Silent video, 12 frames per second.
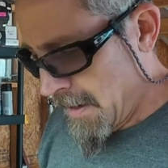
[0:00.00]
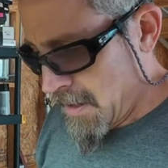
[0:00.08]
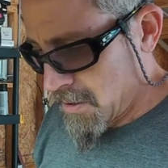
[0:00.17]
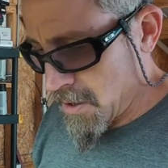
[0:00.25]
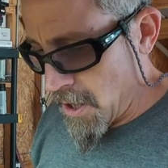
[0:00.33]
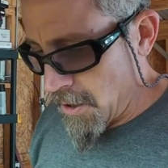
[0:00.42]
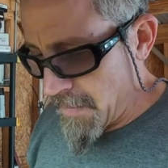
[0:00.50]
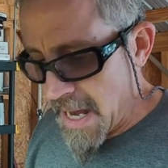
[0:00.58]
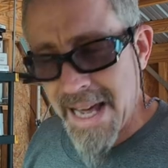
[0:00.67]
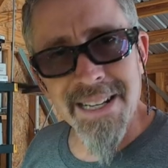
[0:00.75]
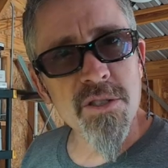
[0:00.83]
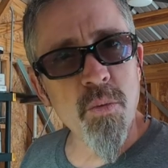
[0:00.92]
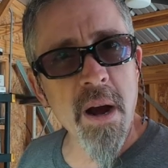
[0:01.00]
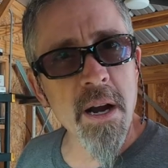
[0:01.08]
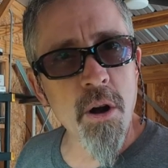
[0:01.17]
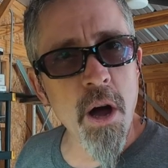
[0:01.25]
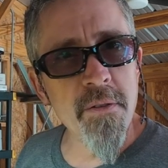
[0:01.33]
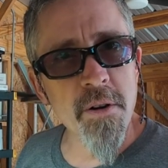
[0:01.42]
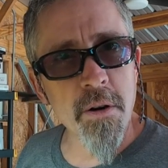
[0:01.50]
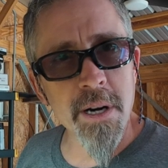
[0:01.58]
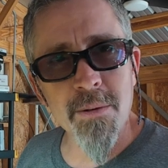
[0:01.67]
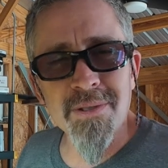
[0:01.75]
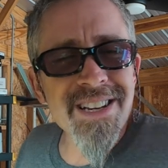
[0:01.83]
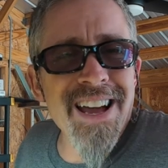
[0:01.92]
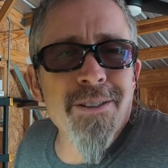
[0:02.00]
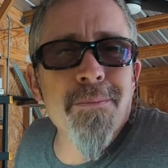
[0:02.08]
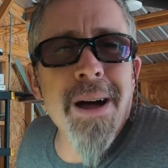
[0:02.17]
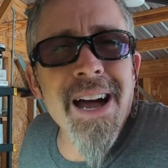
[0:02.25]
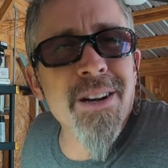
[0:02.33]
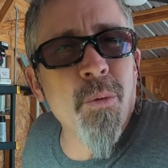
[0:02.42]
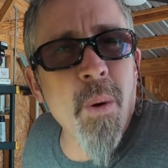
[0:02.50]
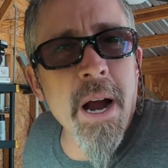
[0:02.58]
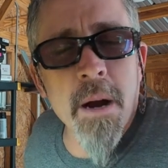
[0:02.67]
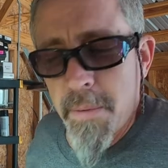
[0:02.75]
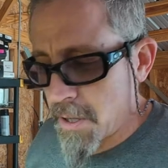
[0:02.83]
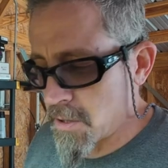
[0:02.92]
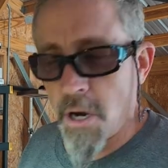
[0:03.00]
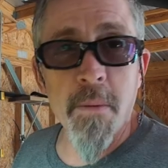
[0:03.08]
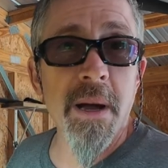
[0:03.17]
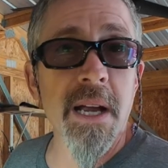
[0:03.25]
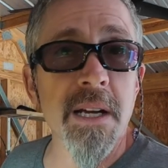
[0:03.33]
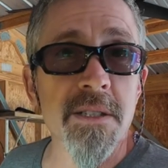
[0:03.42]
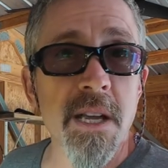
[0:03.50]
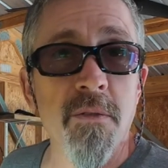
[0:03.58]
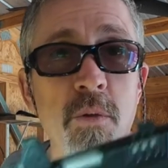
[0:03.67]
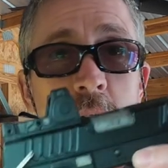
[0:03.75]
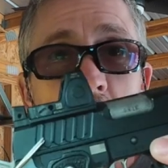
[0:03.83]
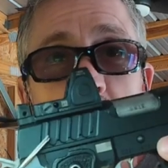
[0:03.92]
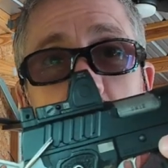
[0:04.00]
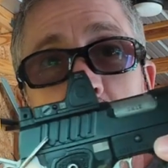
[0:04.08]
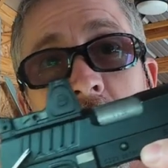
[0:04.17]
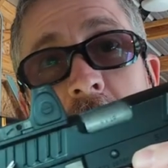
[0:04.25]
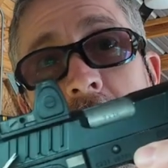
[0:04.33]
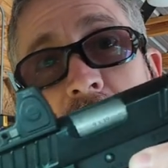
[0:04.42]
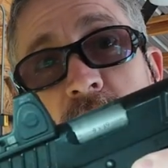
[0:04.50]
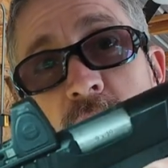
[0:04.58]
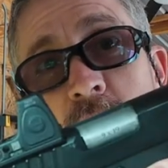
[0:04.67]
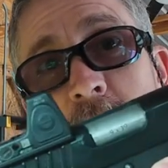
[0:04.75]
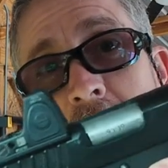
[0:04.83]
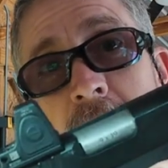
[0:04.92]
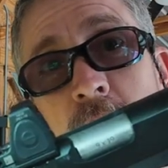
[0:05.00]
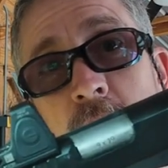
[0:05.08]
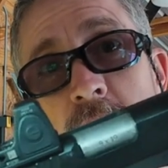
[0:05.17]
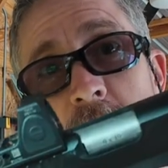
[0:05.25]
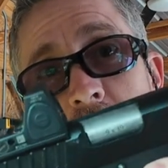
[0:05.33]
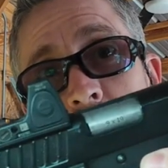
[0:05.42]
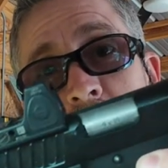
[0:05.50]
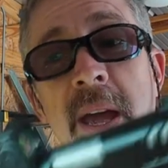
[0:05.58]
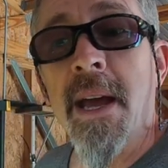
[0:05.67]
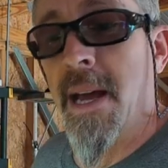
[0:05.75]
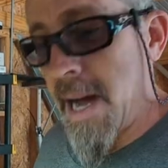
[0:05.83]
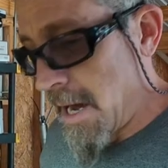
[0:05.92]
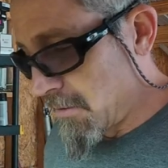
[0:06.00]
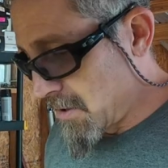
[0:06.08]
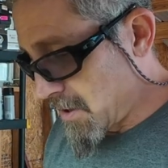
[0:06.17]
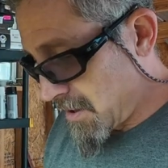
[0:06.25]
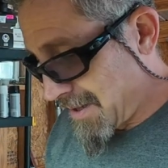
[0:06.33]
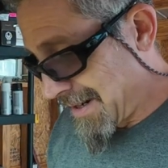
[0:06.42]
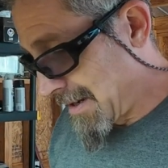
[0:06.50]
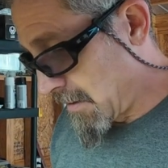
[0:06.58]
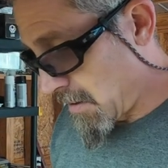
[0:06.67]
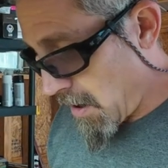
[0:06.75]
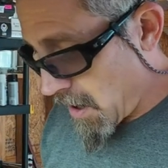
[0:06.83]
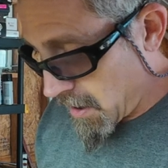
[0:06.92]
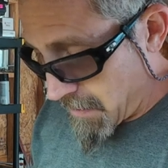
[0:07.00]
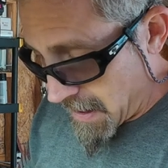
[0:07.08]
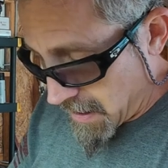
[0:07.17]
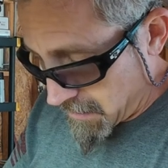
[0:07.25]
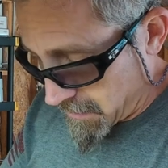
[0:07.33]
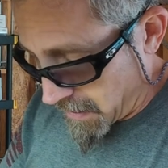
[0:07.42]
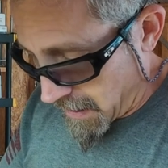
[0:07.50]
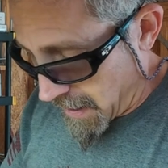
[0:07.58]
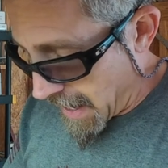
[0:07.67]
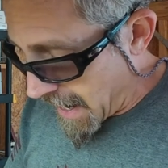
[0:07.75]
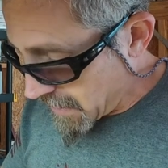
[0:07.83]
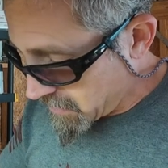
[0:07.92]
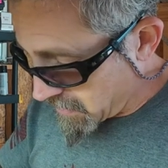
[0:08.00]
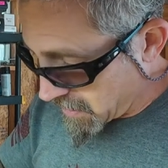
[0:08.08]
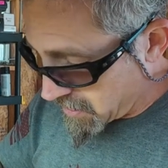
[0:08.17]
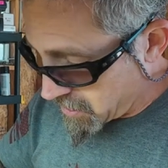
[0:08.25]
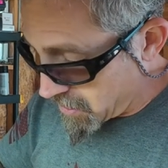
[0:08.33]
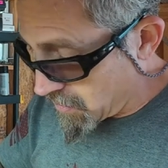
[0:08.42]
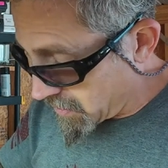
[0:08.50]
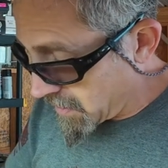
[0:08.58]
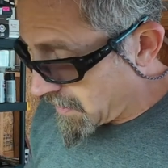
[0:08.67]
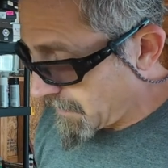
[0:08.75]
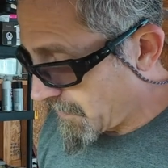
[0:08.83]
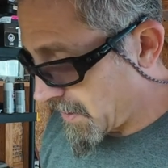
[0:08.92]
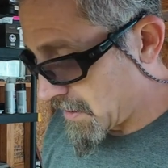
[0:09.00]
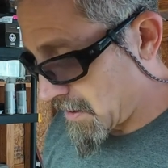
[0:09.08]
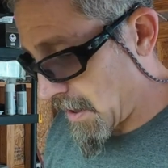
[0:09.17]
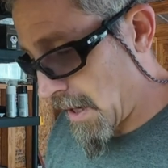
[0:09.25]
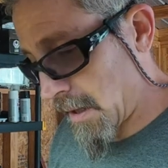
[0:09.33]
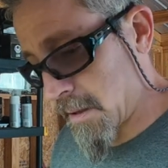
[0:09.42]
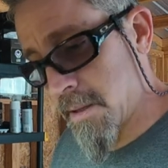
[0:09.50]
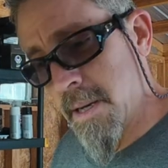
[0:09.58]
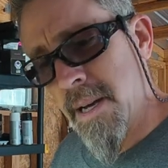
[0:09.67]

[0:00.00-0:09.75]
So, and it's wearing off already, which I don't mind to wear because all my guns have wear because I shoot mine all the time. I don't just sit here and talk about them. I actually shoot these things.